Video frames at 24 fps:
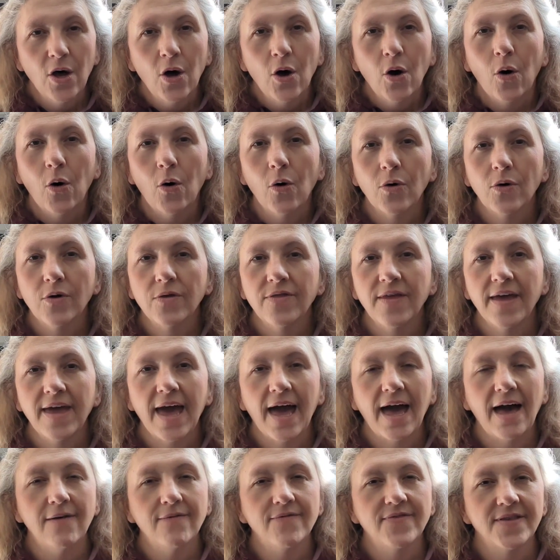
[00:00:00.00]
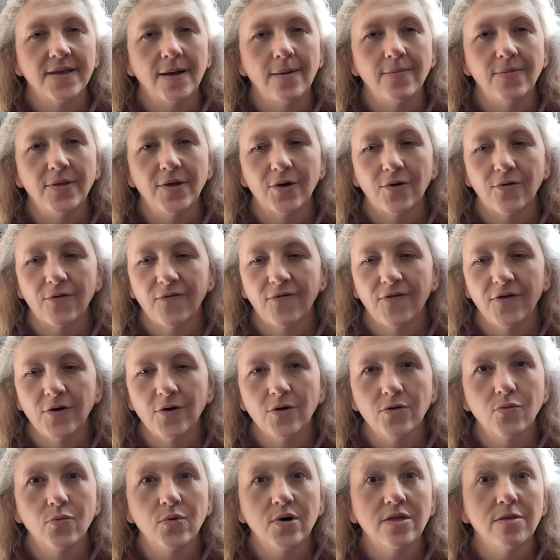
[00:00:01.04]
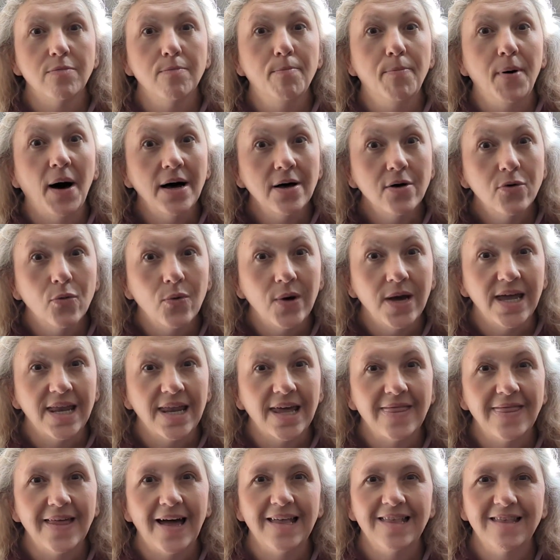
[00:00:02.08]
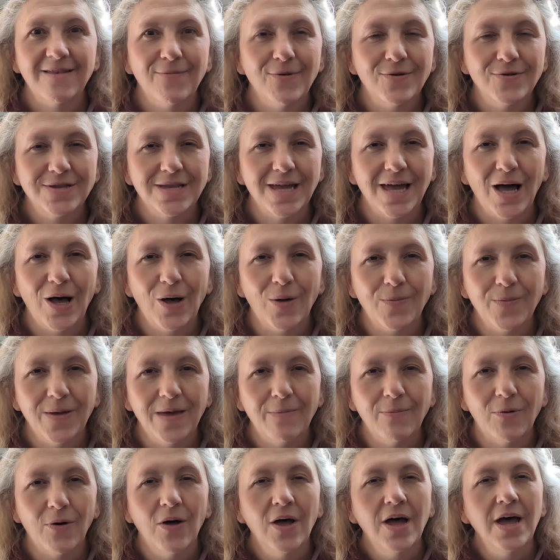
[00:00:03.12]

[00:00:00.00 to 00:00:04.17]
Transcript: Or they have some that are filled with buckwheat, and that's supposed to help people.